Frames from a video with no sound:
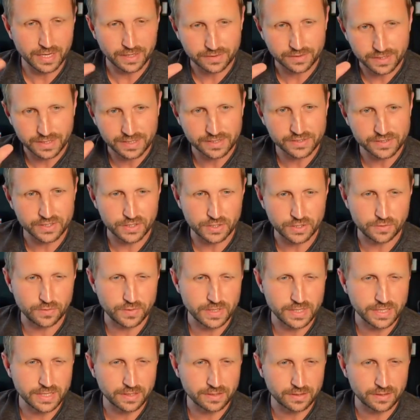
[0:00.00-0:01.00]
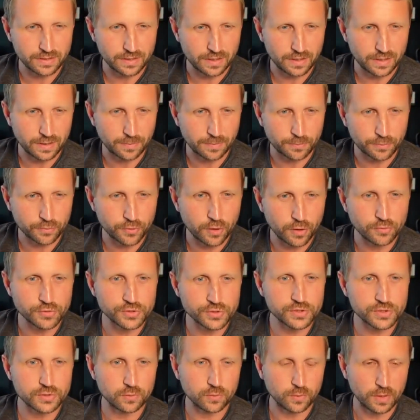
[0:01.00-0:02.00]
I think it's a unique
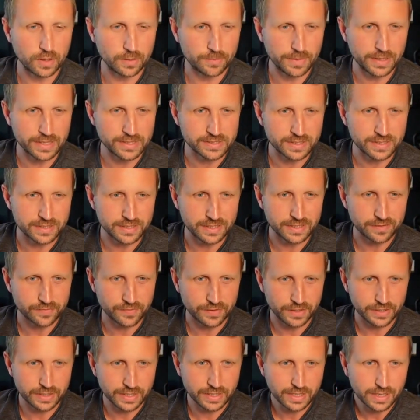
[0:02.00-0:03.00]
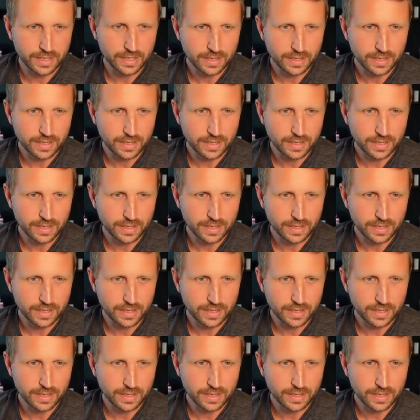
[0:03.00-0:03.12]
approach to what makes it different.